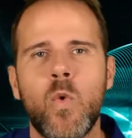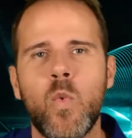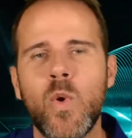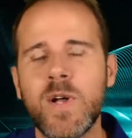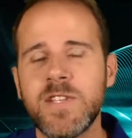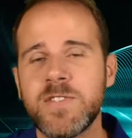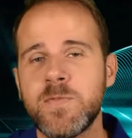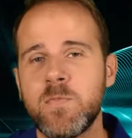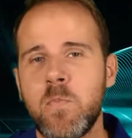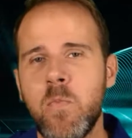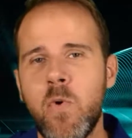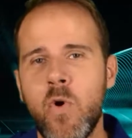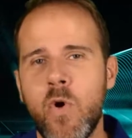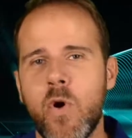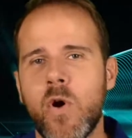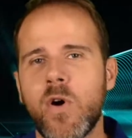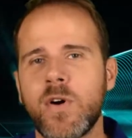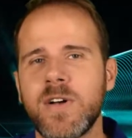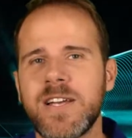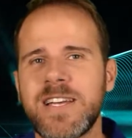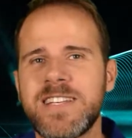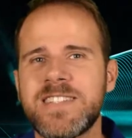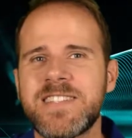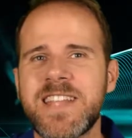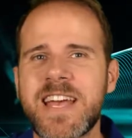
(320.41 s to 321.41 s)
What's
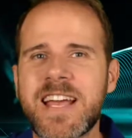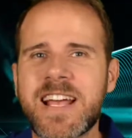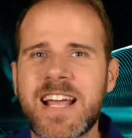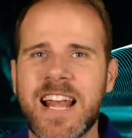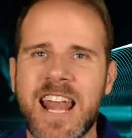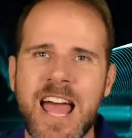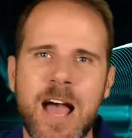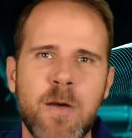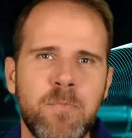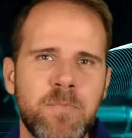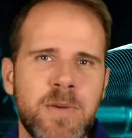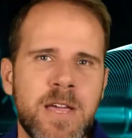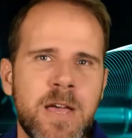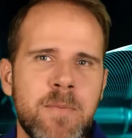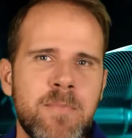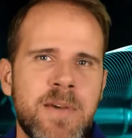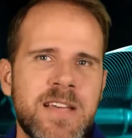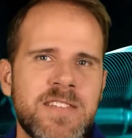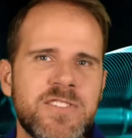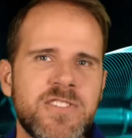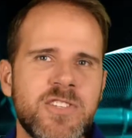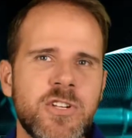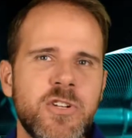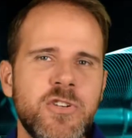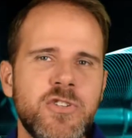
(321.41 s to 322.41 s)
more is that cloud
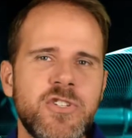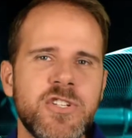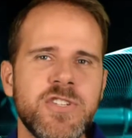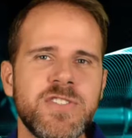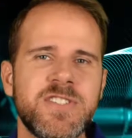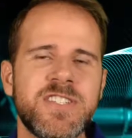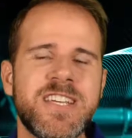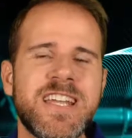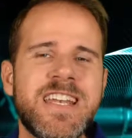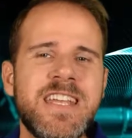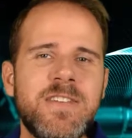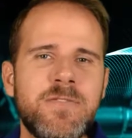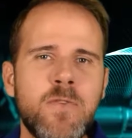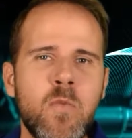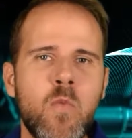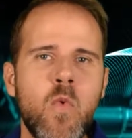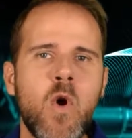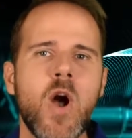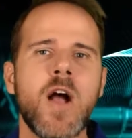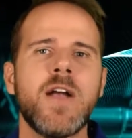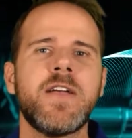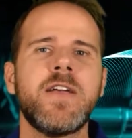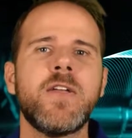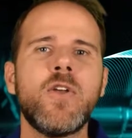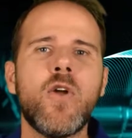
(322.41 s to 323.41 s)
PMS solutions can even
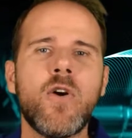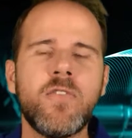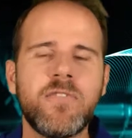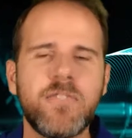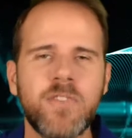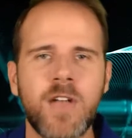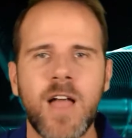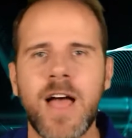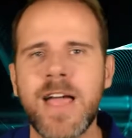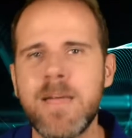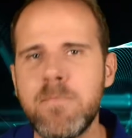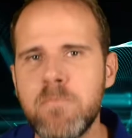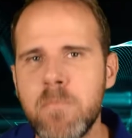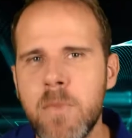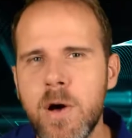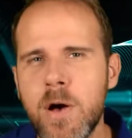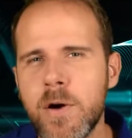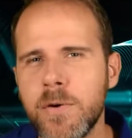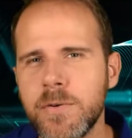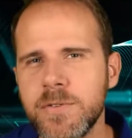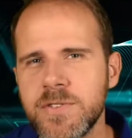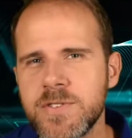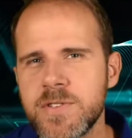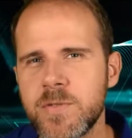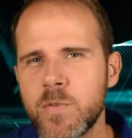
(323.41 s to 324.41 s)
work in offline
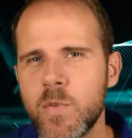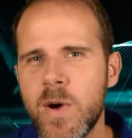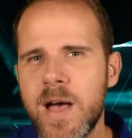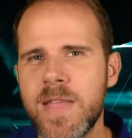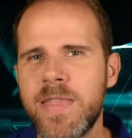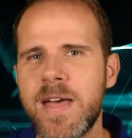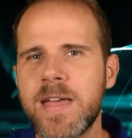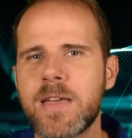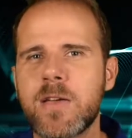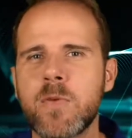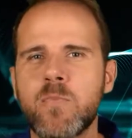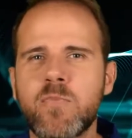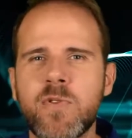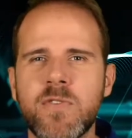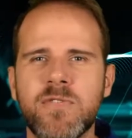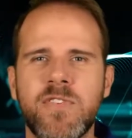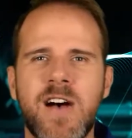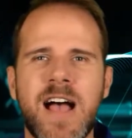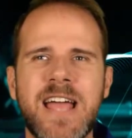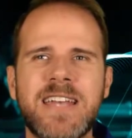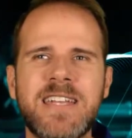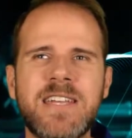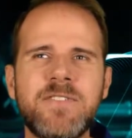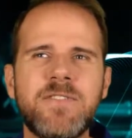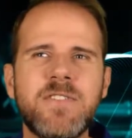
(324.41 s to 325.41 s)
modes, where they can
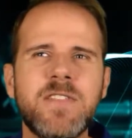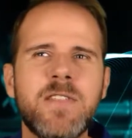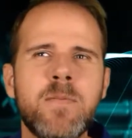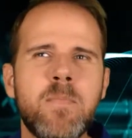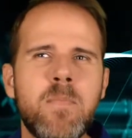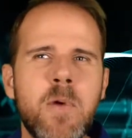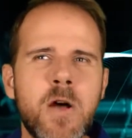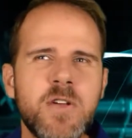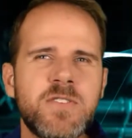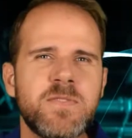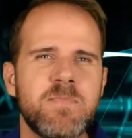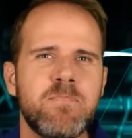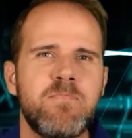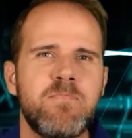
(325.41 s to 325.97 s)
provide even the most